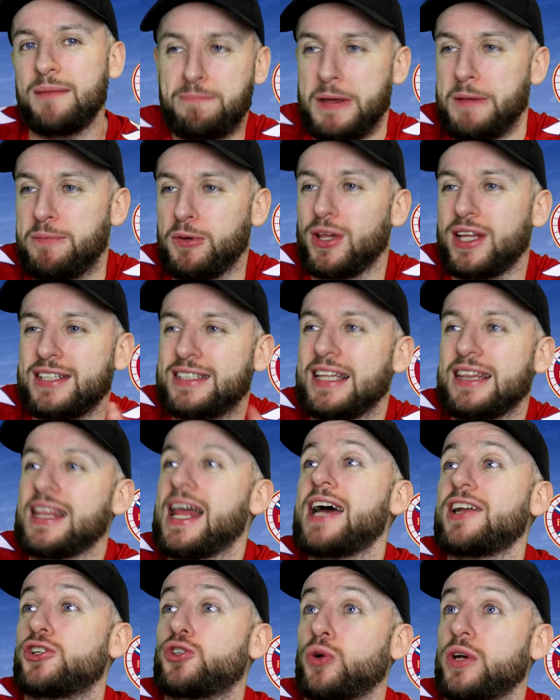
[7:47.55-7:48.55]
People like to
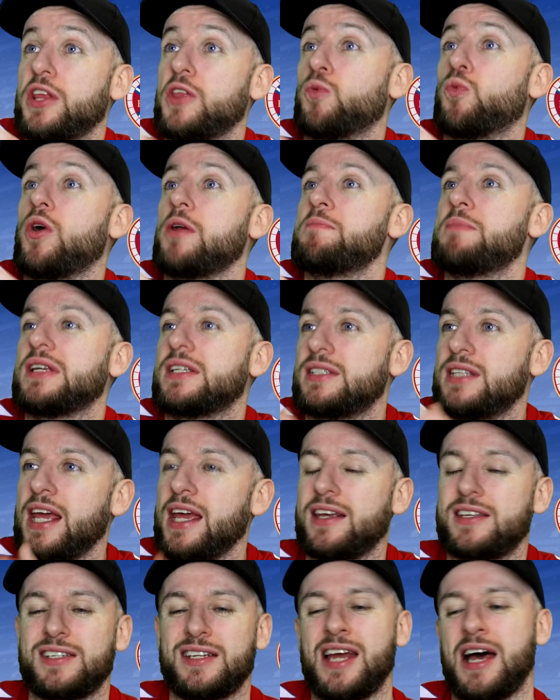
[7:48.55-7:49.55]
latch onto the one
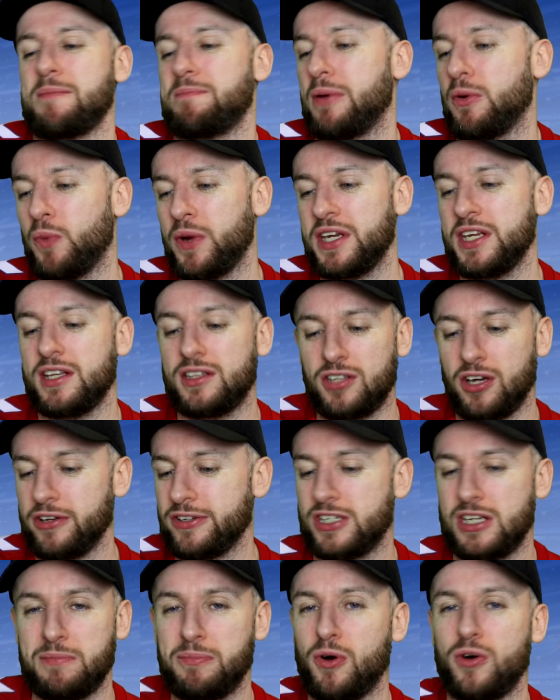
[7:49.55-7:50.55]
mistakes and that, but when you
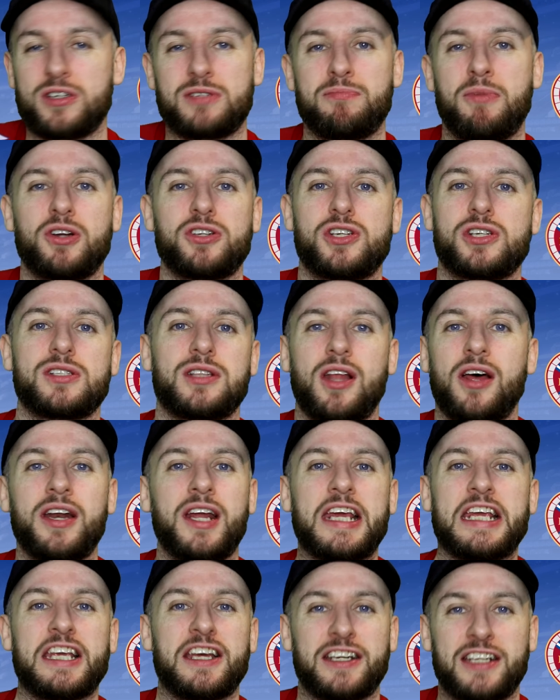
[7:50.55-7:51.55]
touch the ball as much as Lunny,
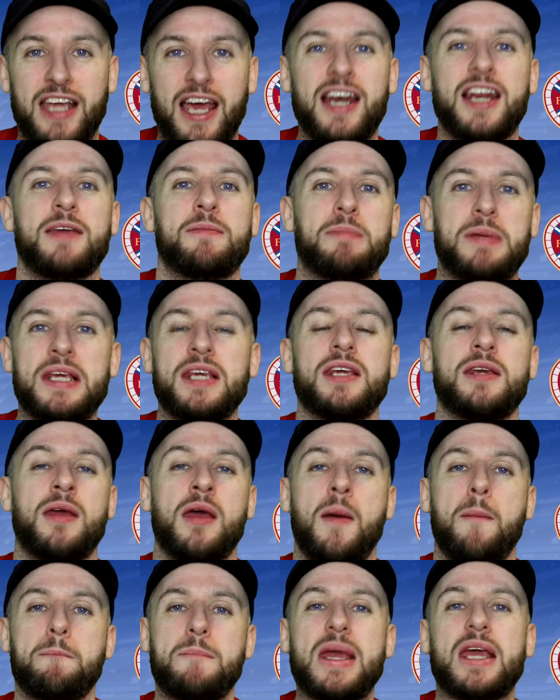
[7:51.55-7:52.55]
you're going to be
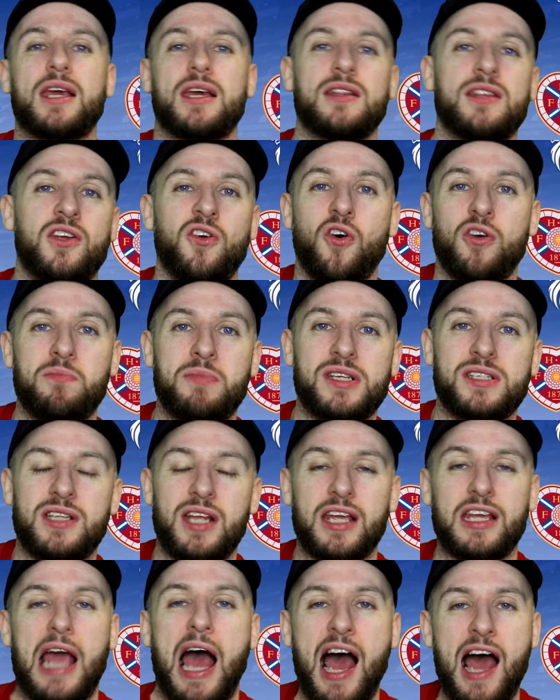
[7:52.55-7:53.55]
making the odd
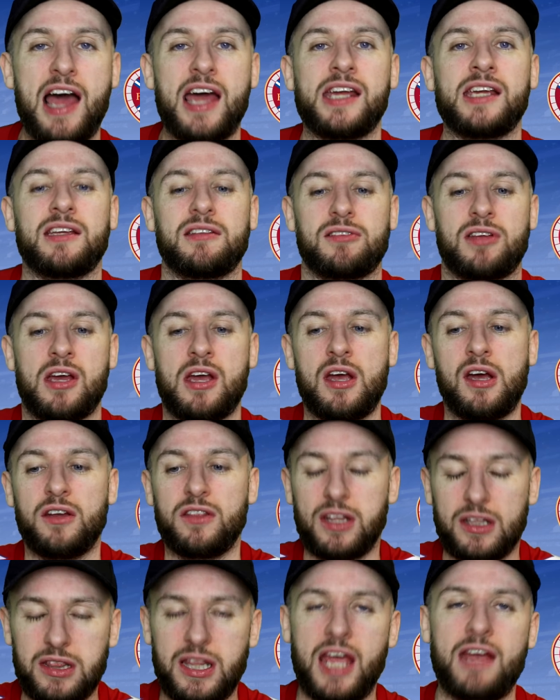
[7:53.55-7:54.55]
mistake. I think
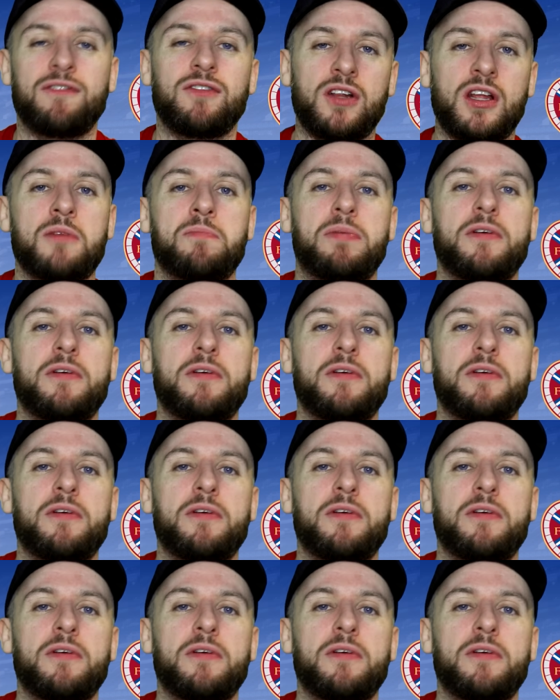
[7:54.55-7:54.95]
the level of